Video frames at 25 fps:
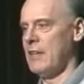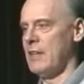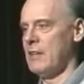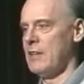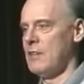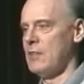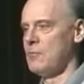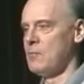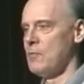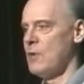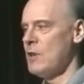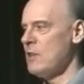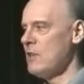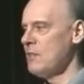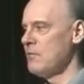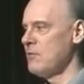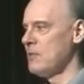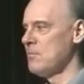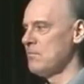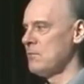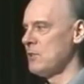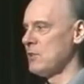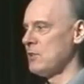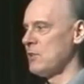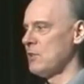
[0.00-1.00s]
And uh, what I've
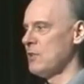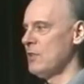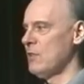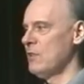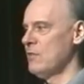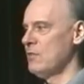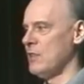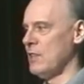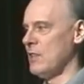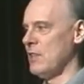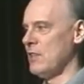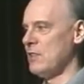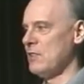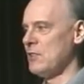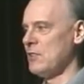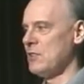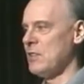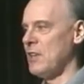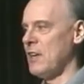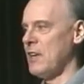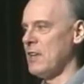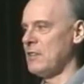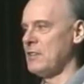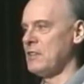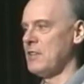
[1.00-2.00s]
observed is
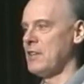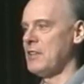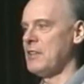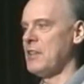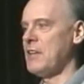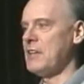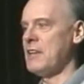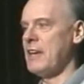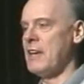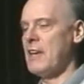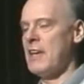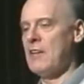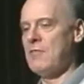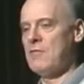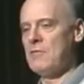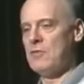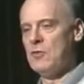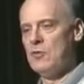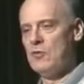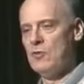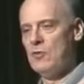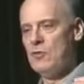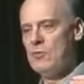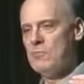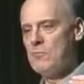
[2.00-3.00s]
that uh, they have
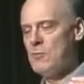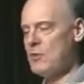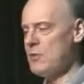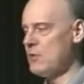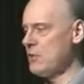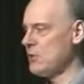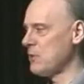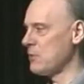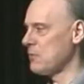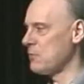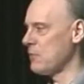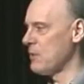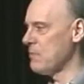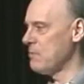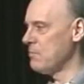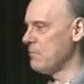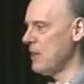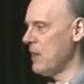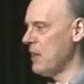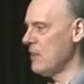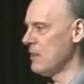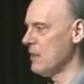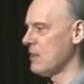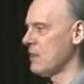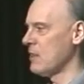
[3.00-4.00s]
numerous
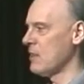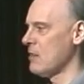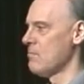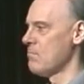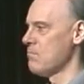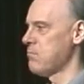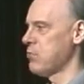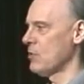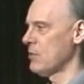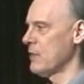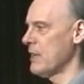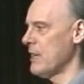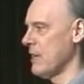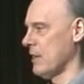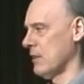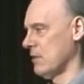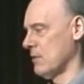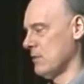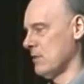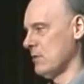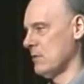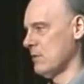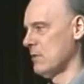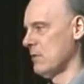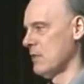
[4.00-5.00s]
repeated
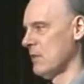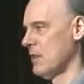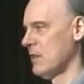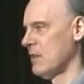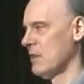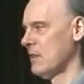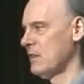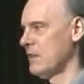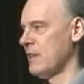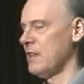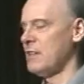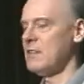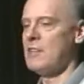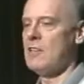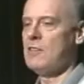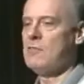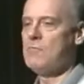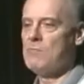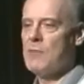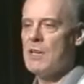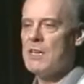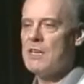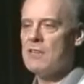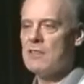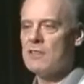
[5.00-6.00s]
complaints that they
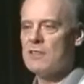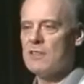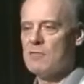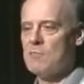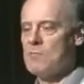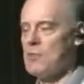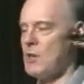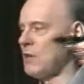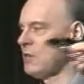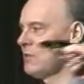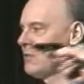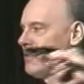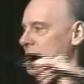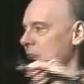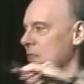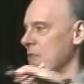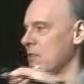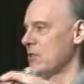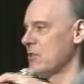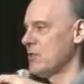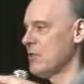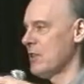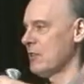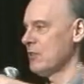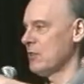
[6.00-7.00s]
make about the
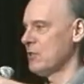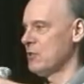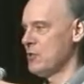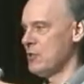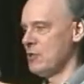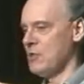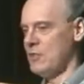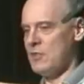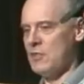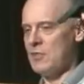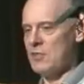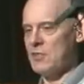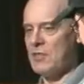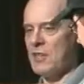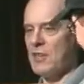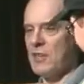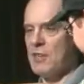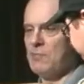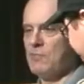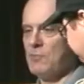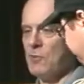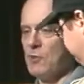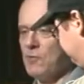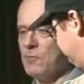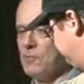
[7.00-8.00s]
intelligent
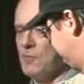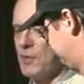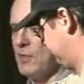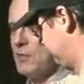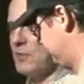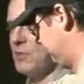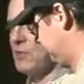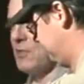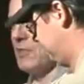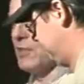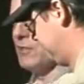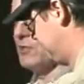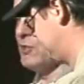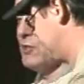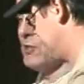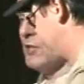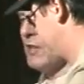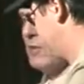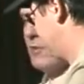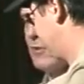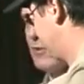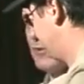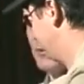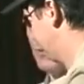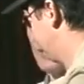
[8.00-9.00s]
design movement in
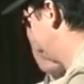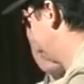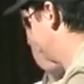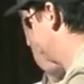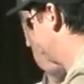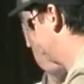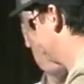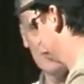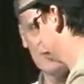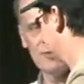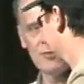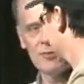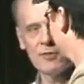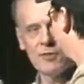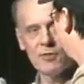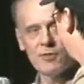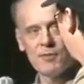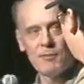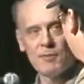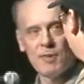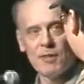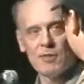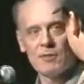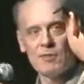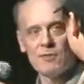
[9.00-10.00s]
general. Do I need to use
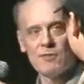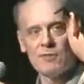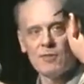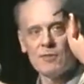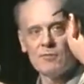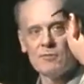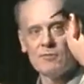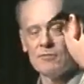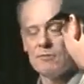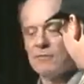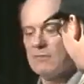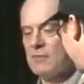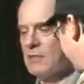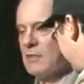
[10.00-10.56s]
this microphone?